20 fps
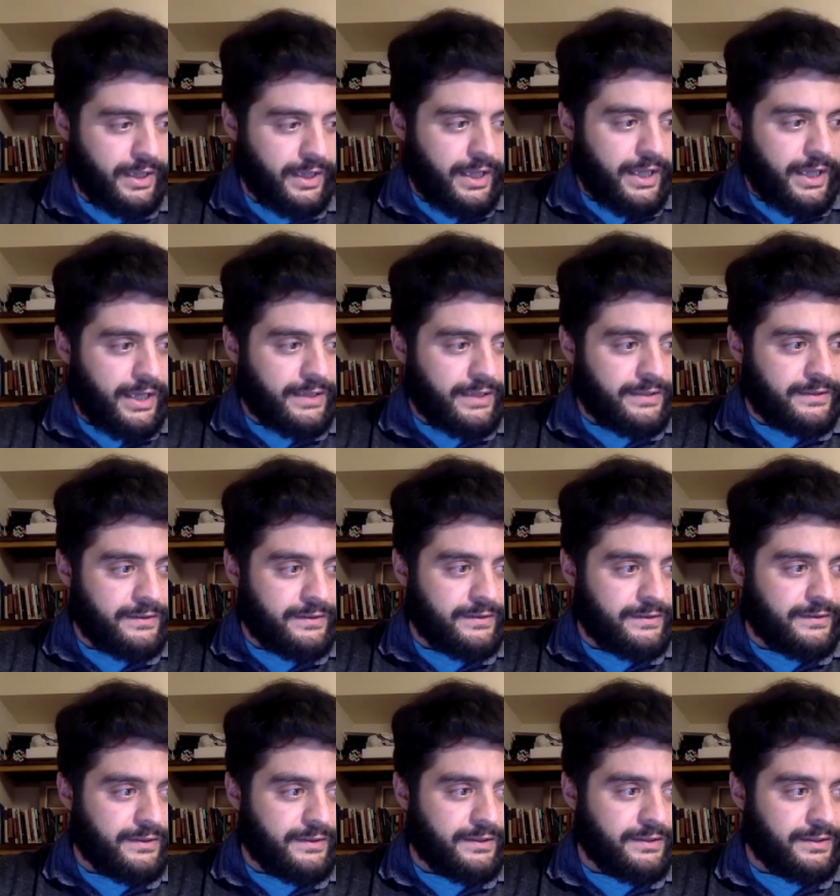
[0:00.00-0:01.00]
and
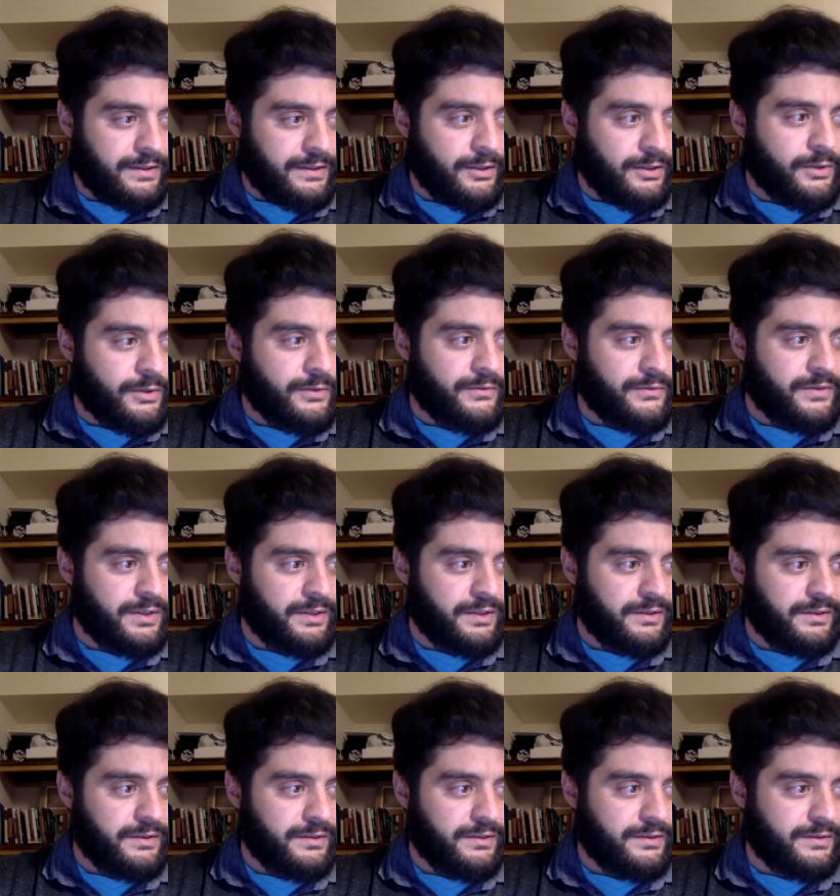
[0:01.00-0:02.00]
and a lot of
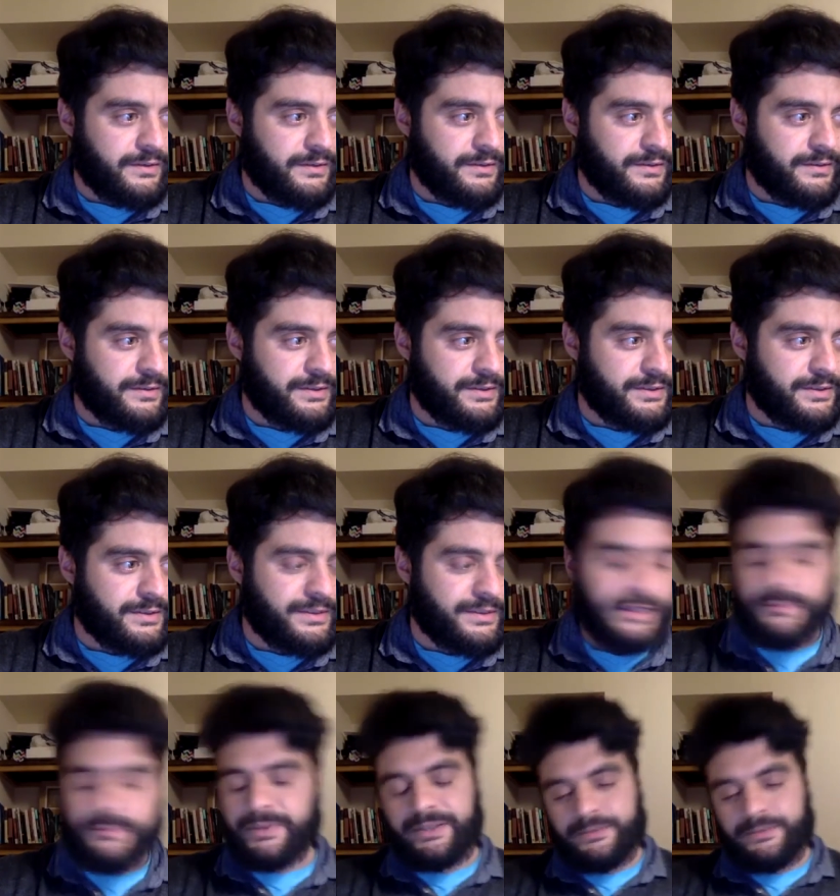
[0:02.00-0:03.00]
these, I
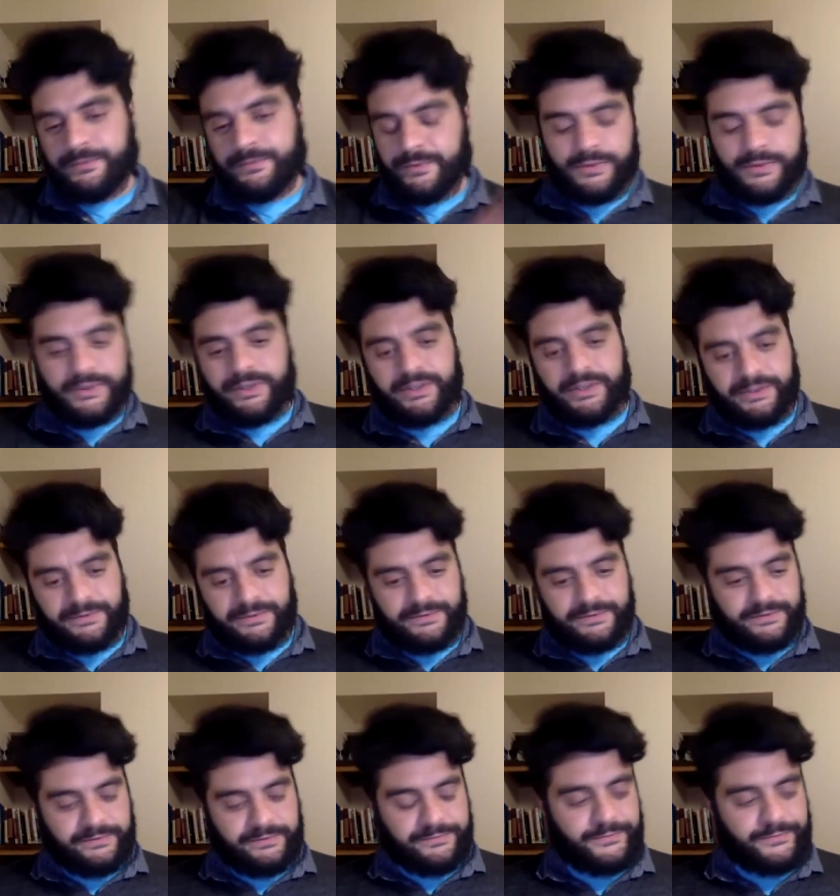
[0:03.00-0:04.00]
mean,
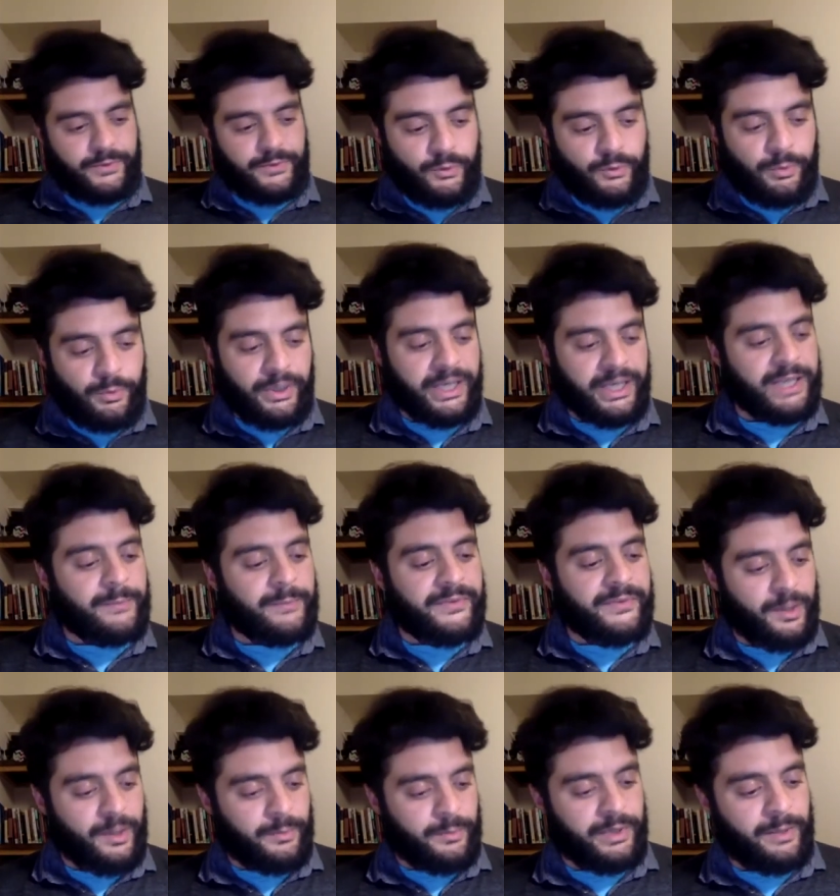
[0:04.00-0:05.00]
Uber keeps
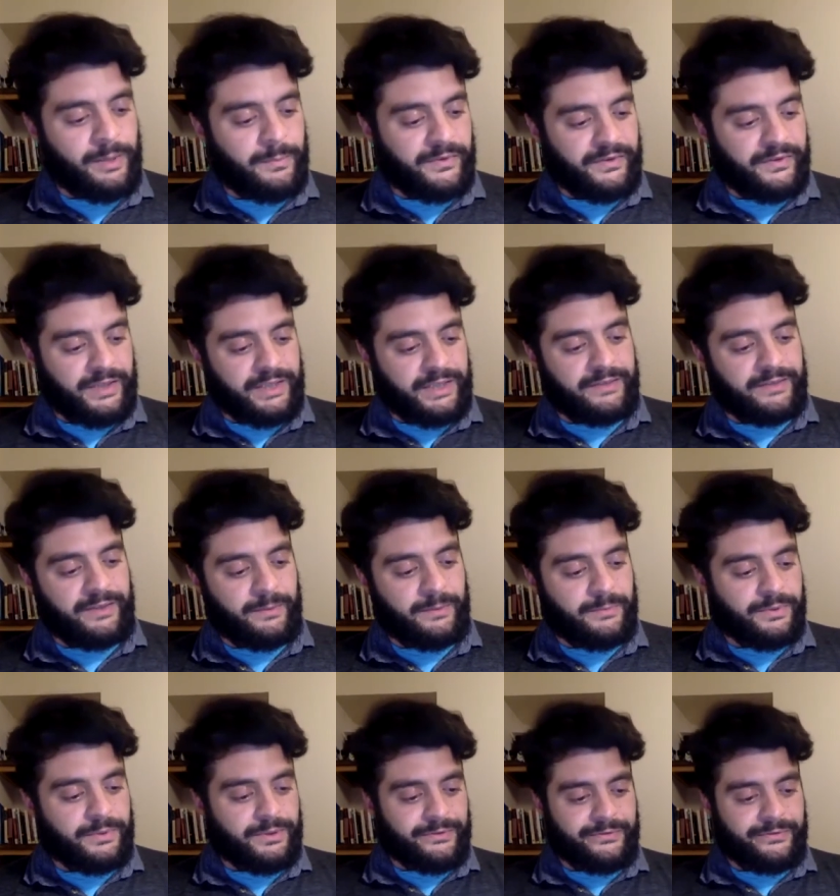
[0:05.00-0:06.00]
coming up as an
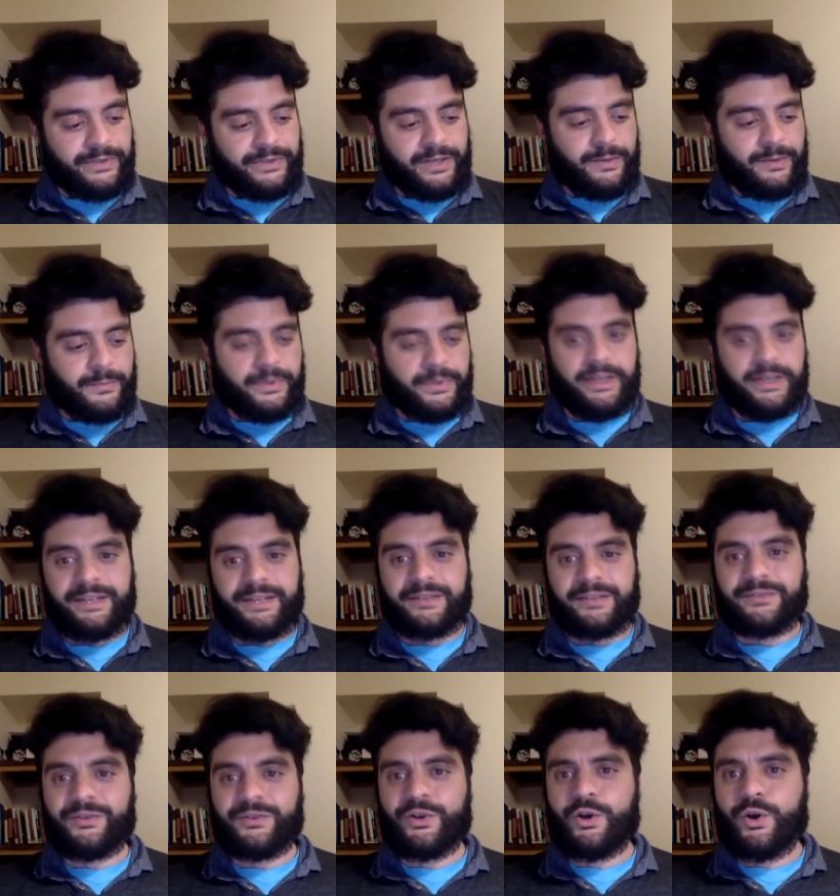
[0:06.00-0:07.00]
example of a company
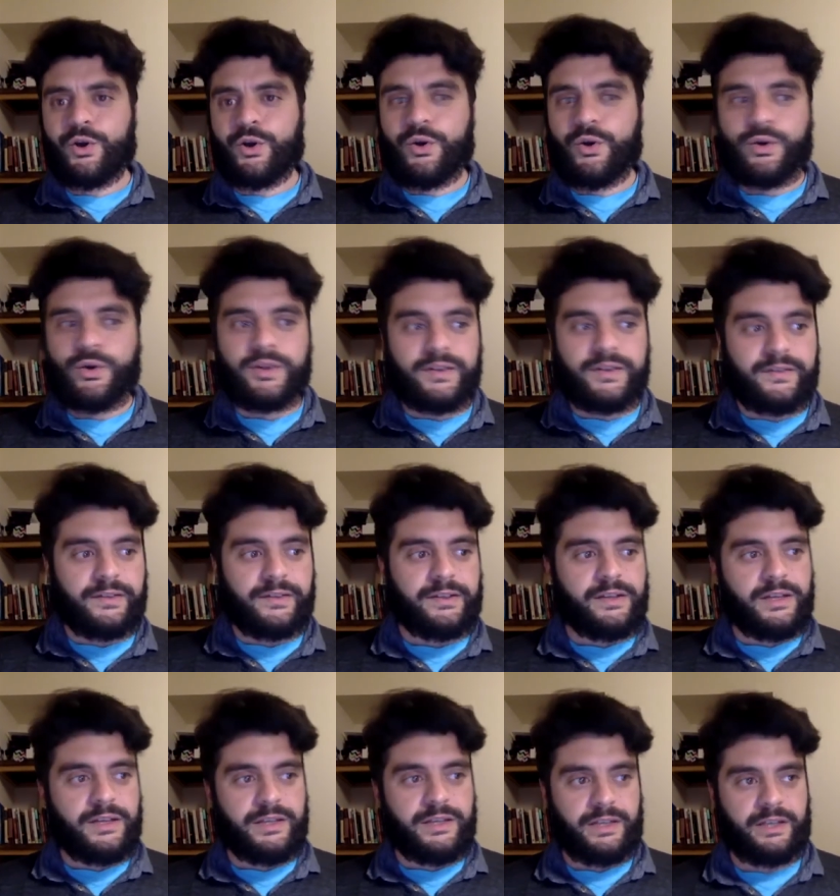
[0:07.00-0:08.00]
that could, in
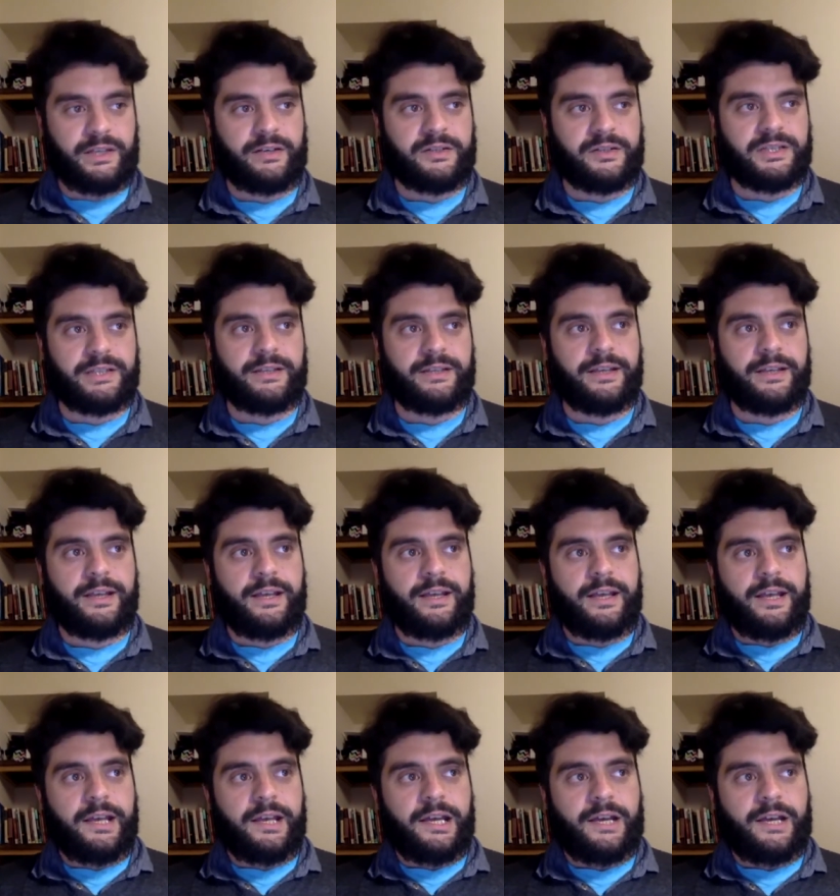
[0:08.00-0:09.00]
theory,
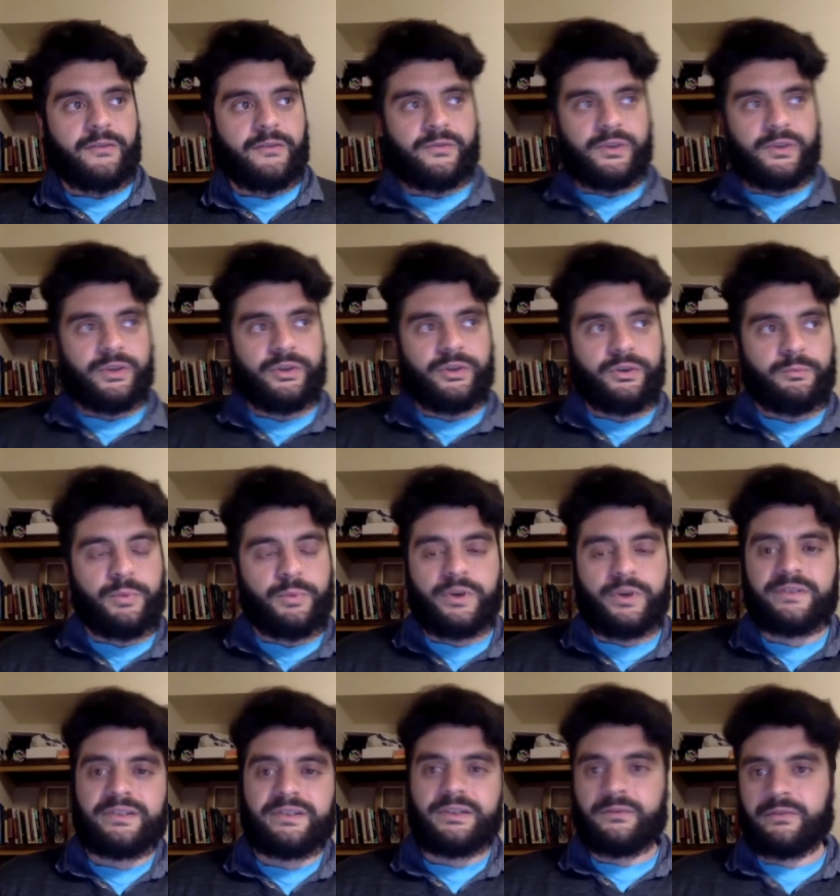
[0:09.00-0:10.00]
have a
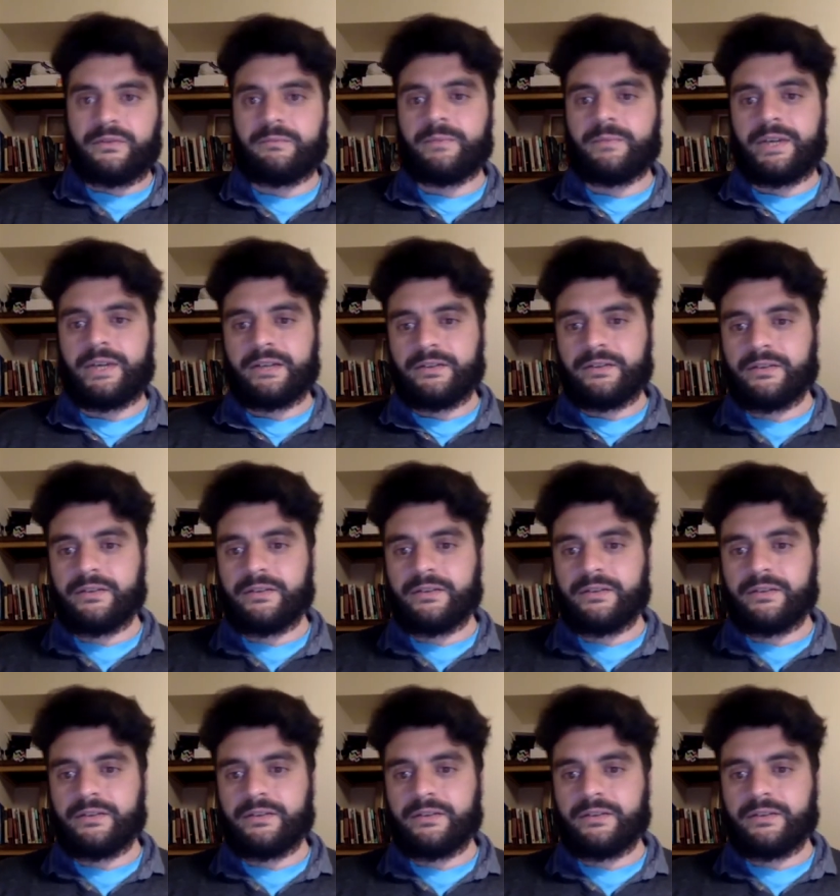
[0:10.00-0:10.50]
positive impact on